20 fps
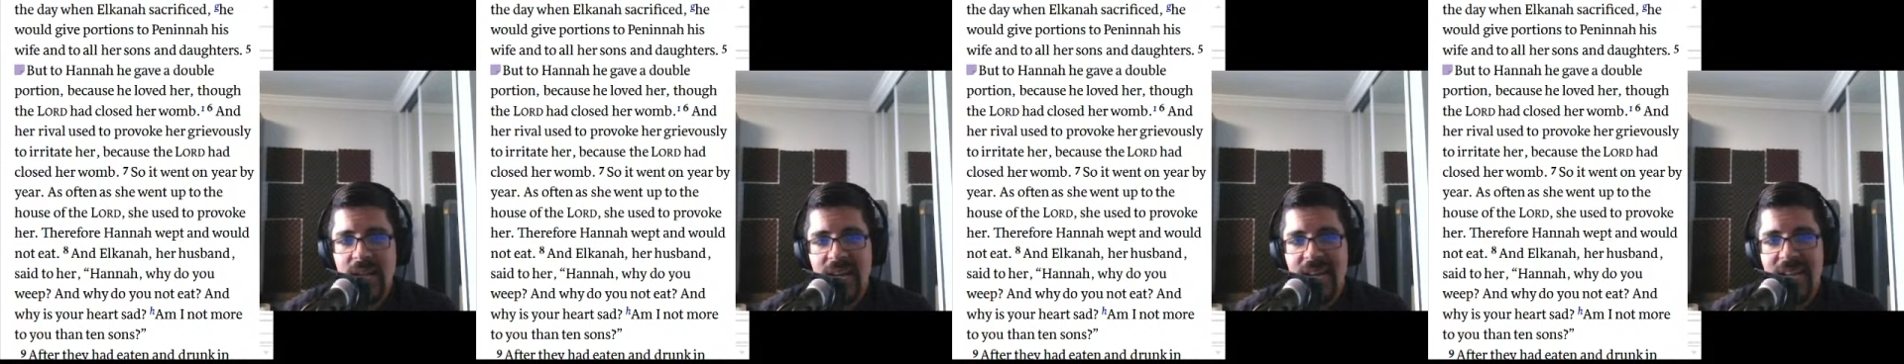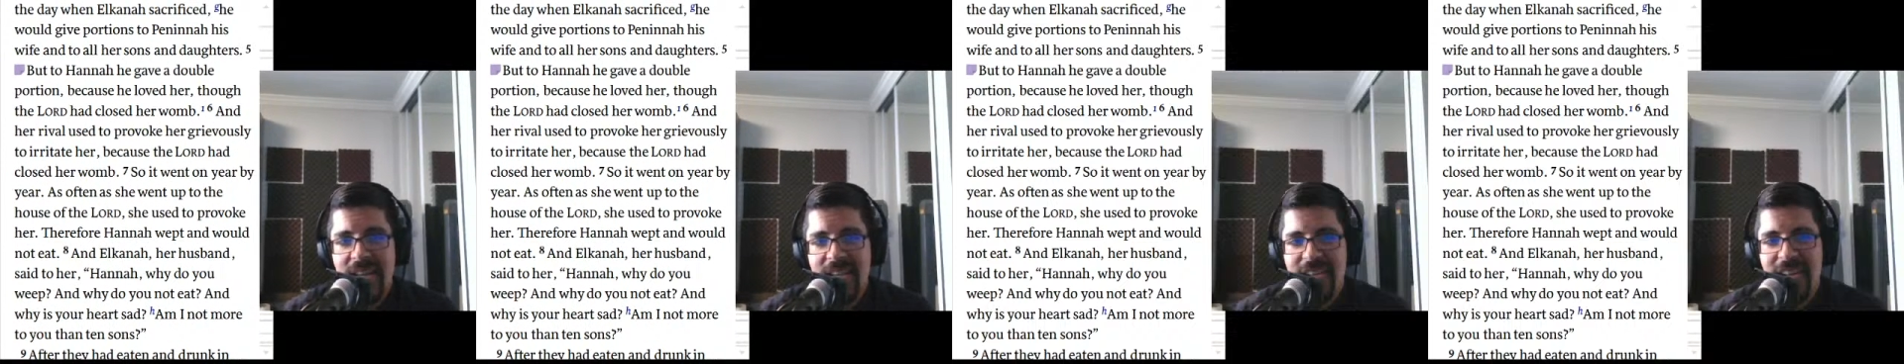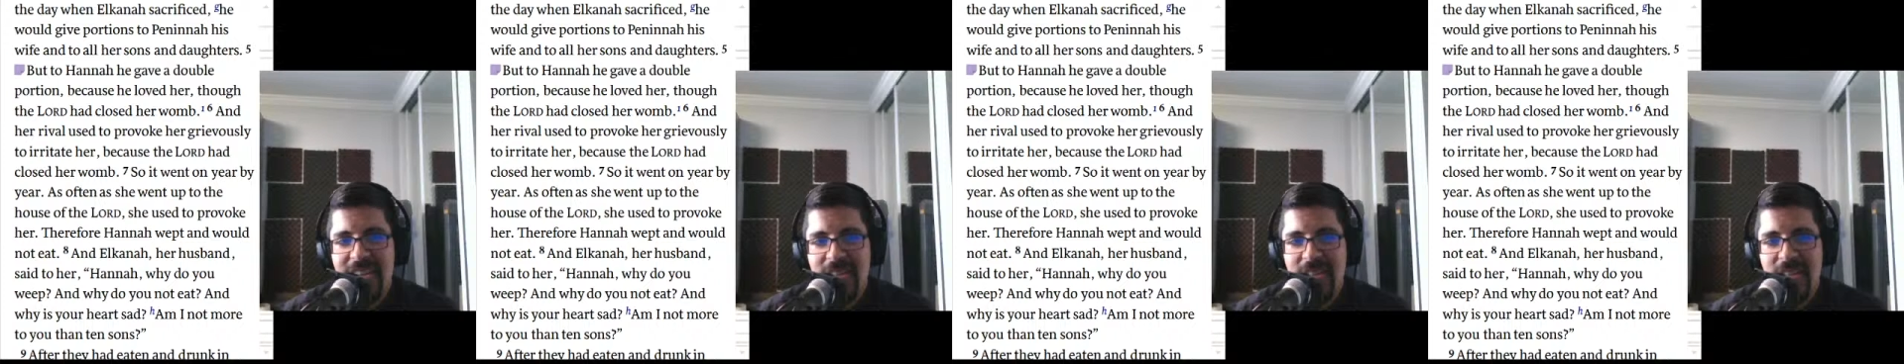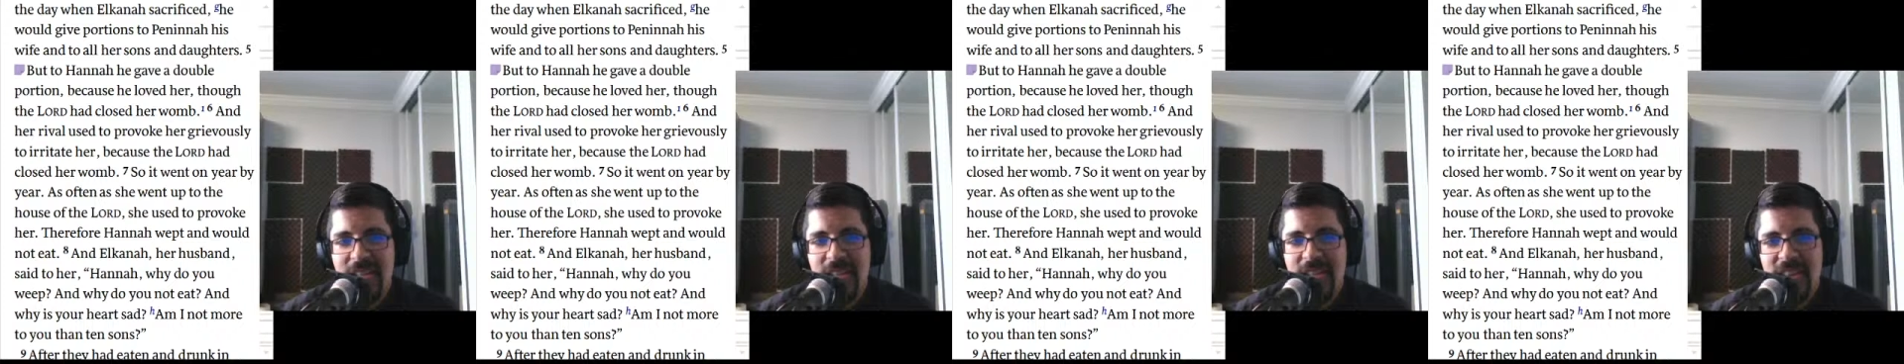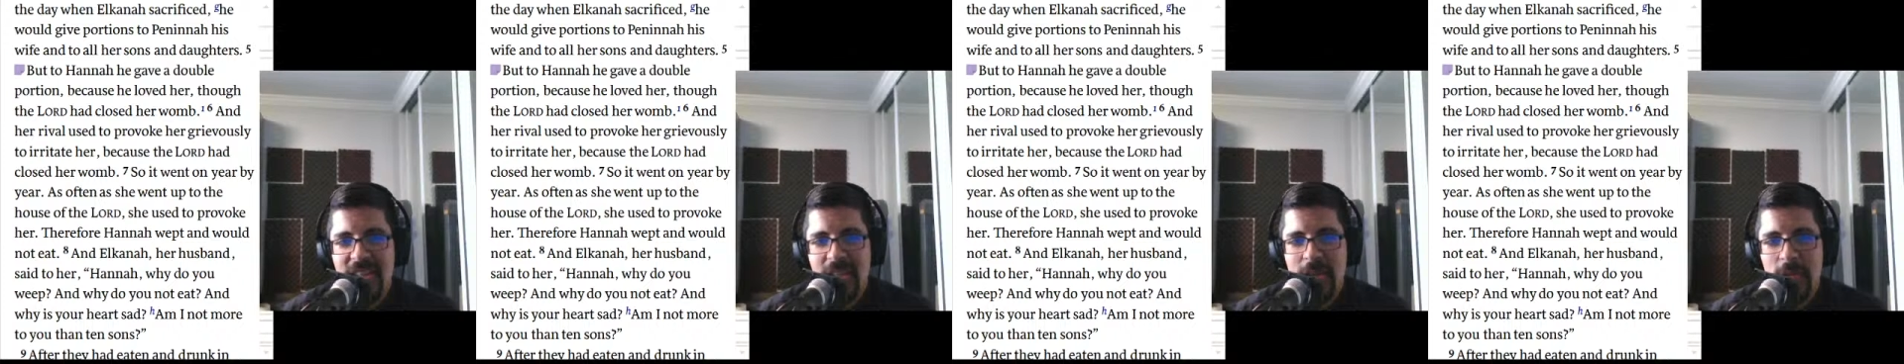And
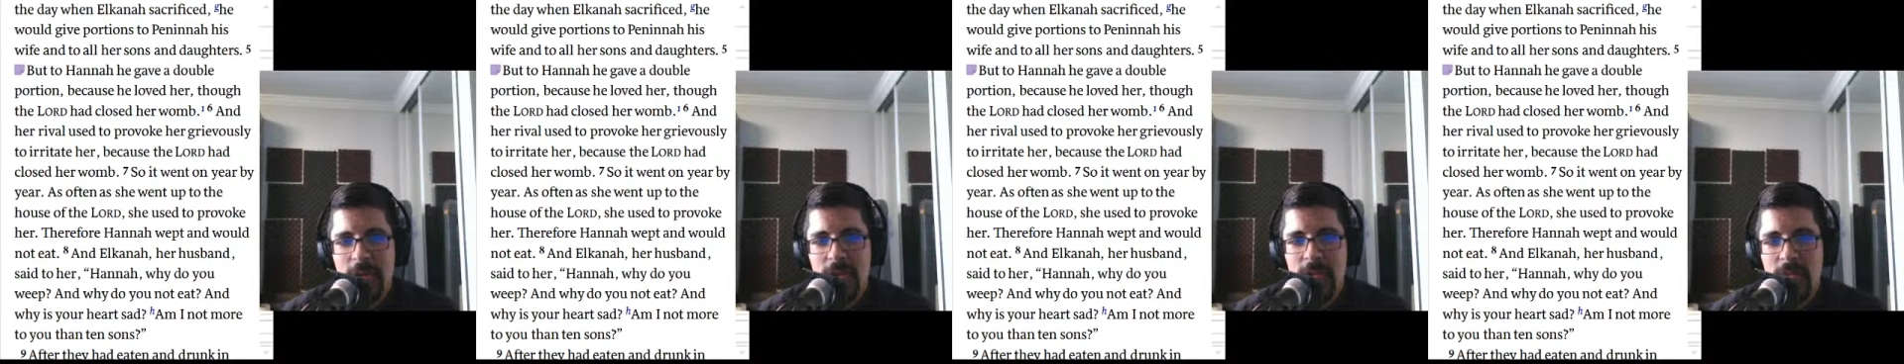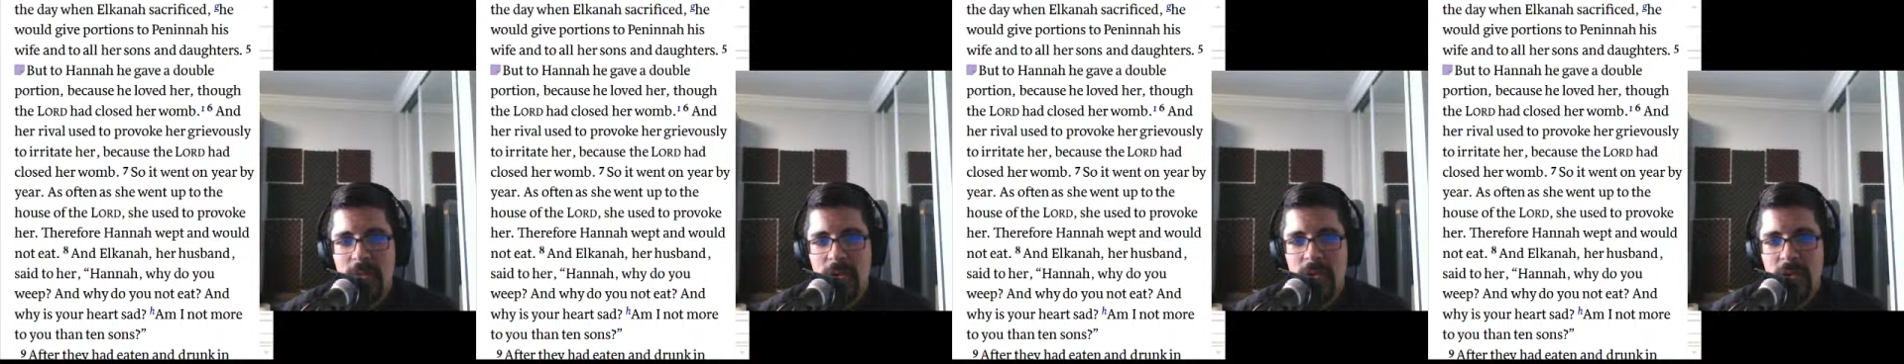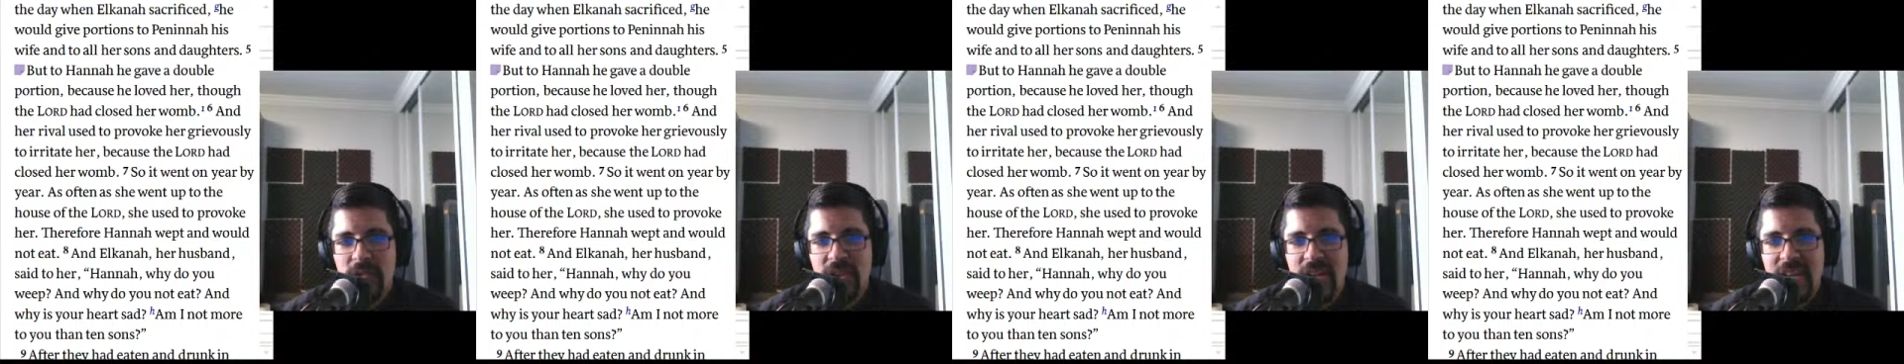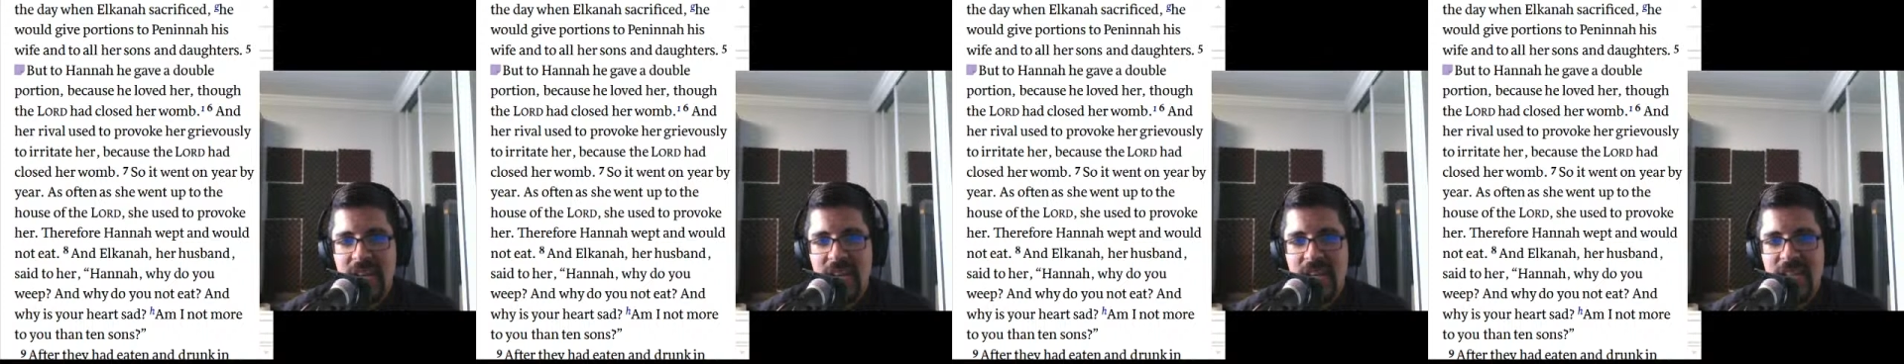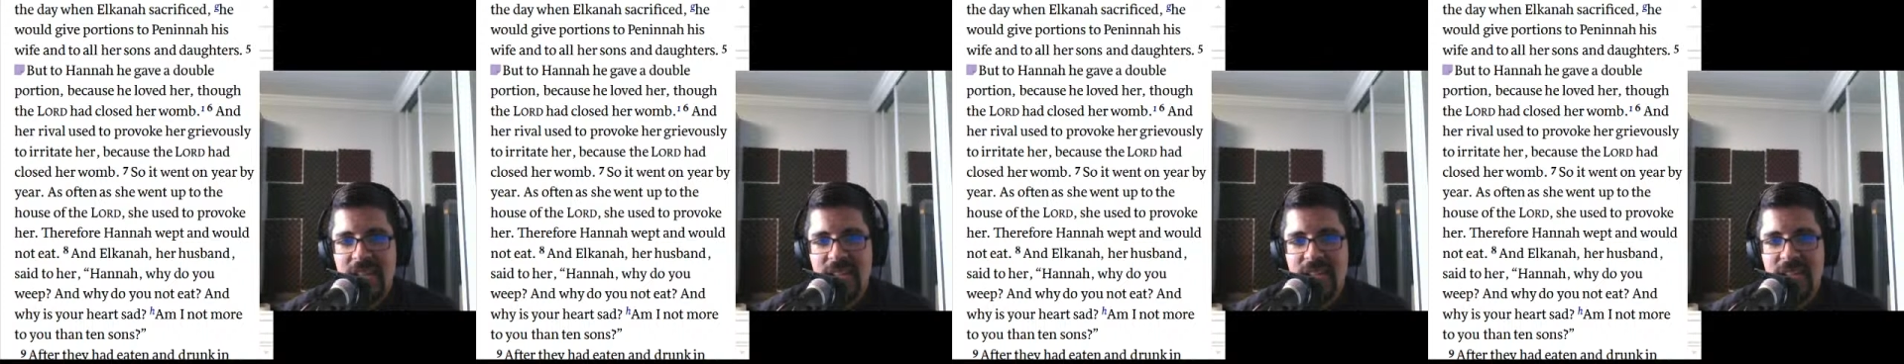the thing with verse
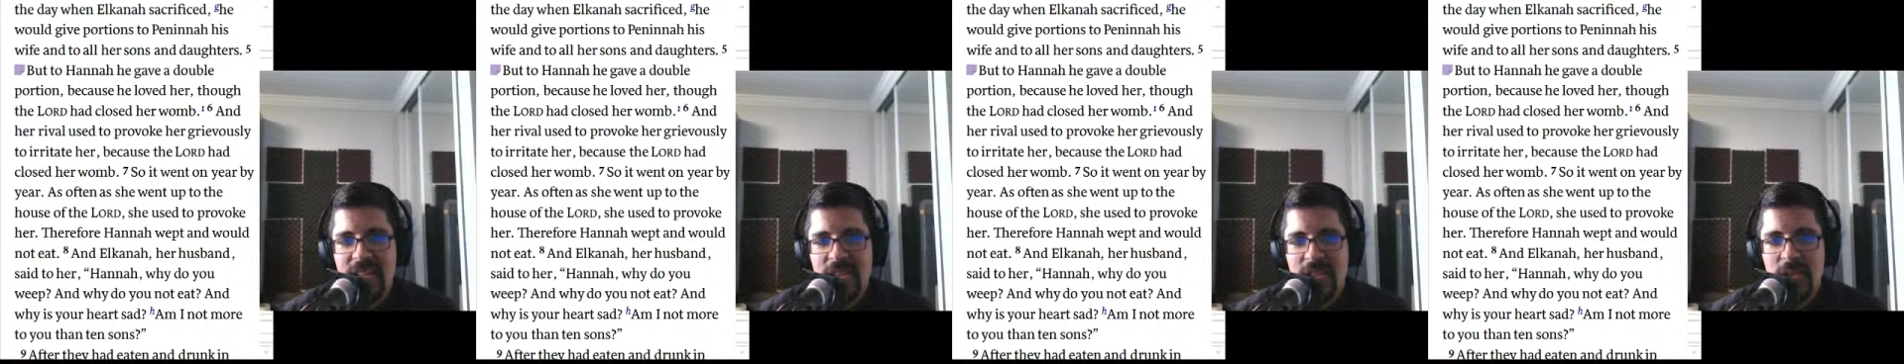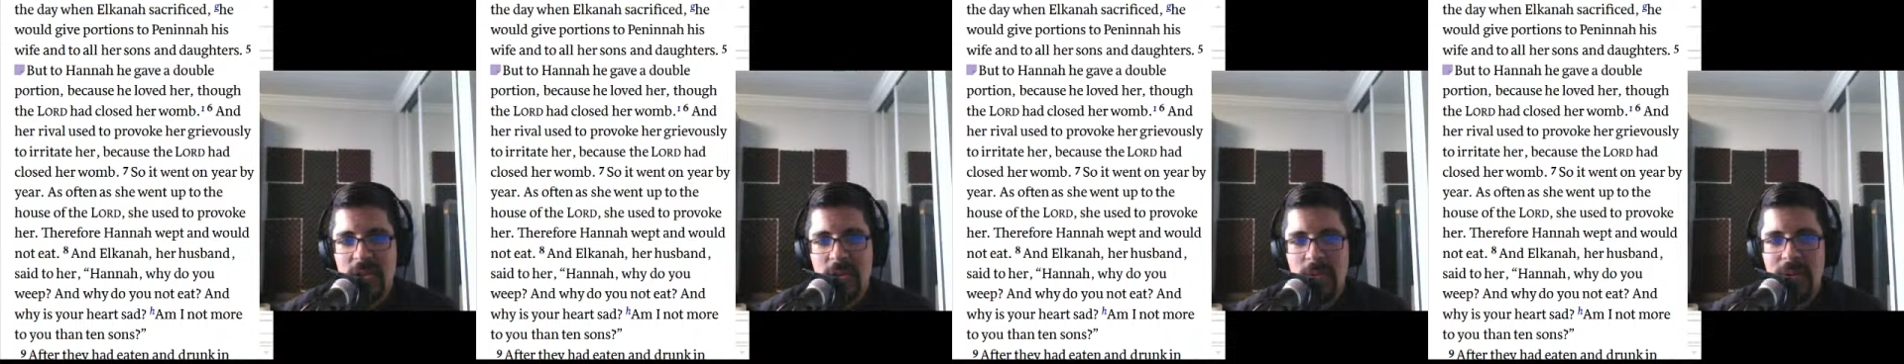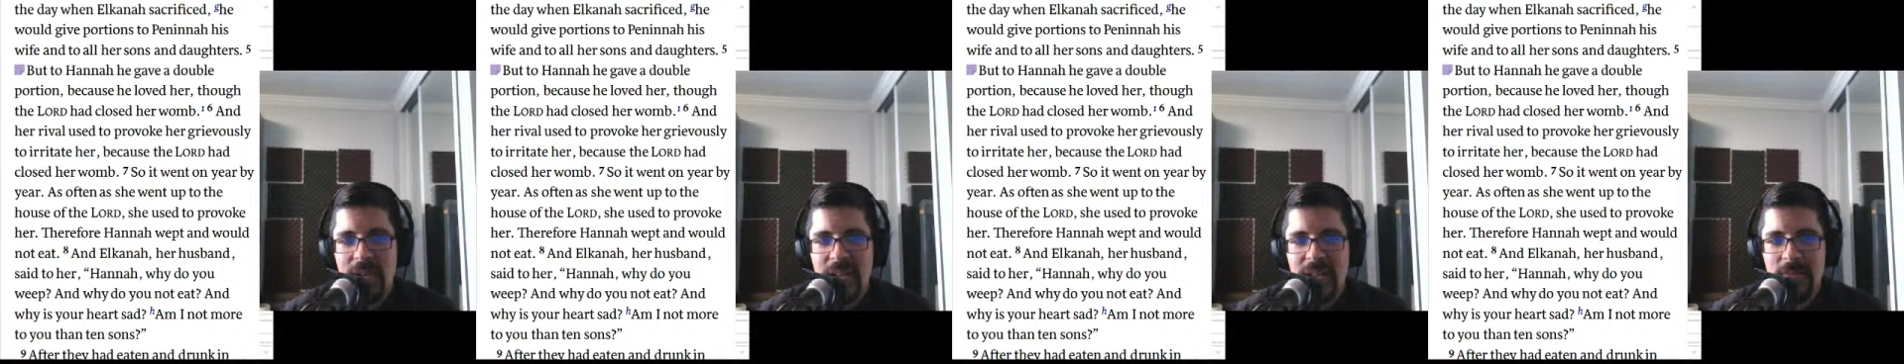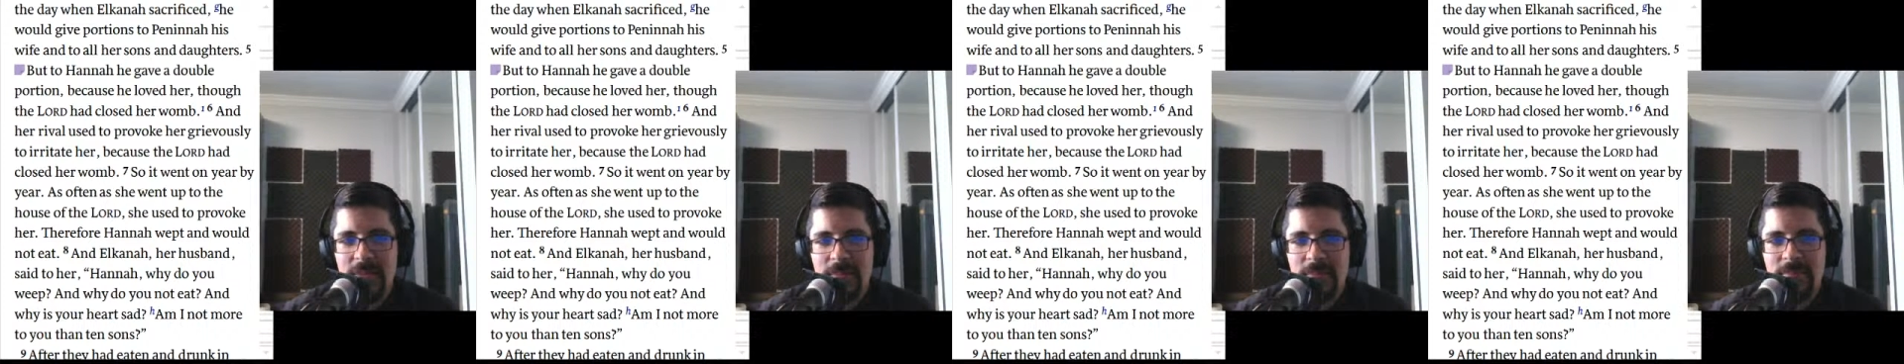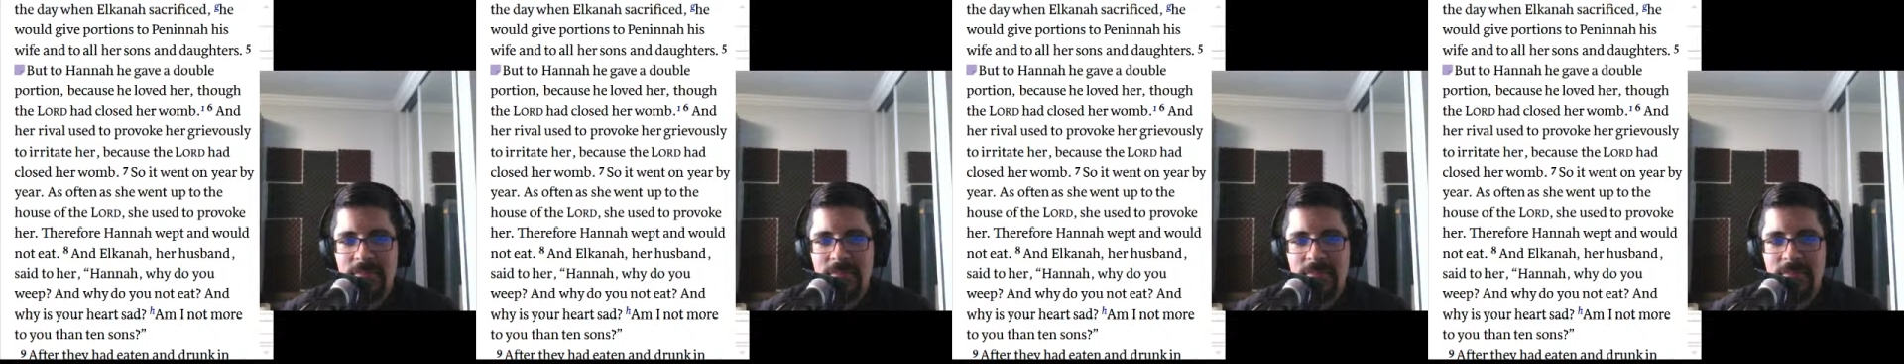8, I